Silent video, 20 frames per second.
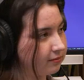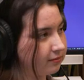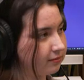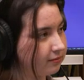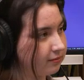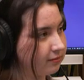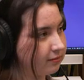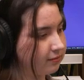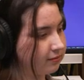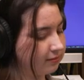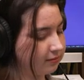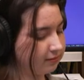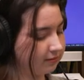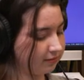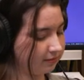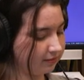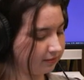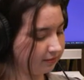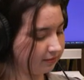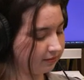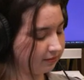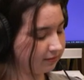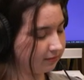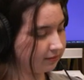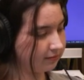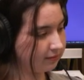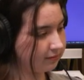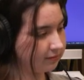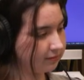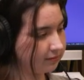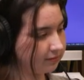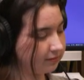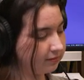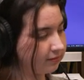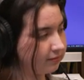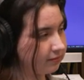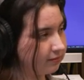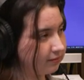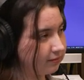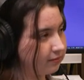
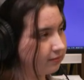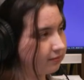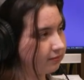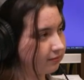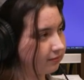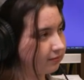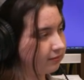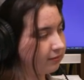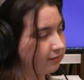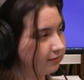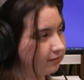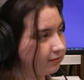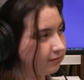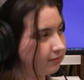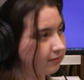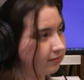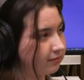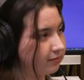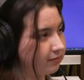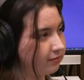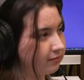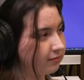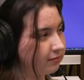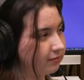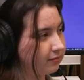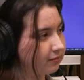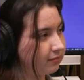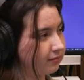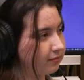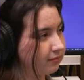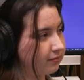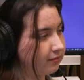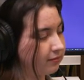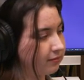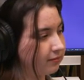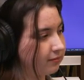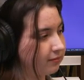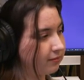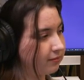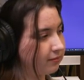
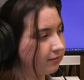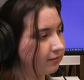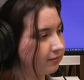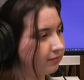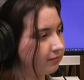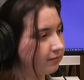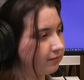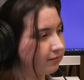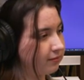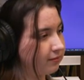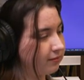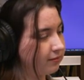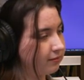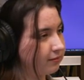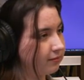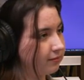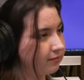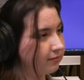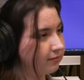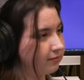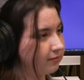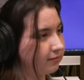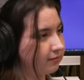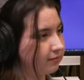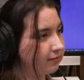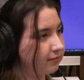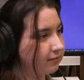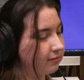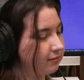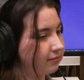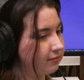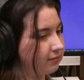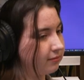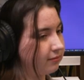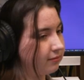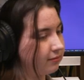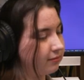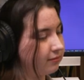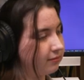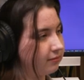
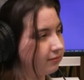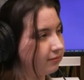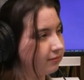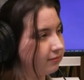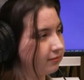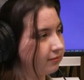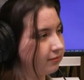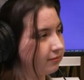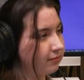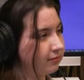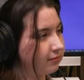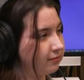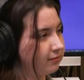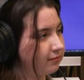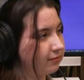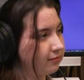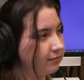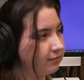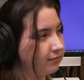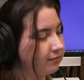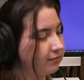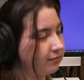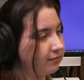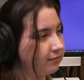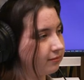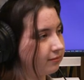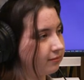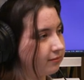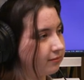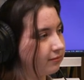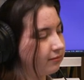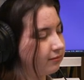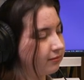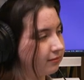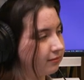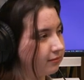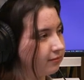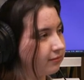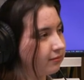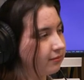The person shown says nothing.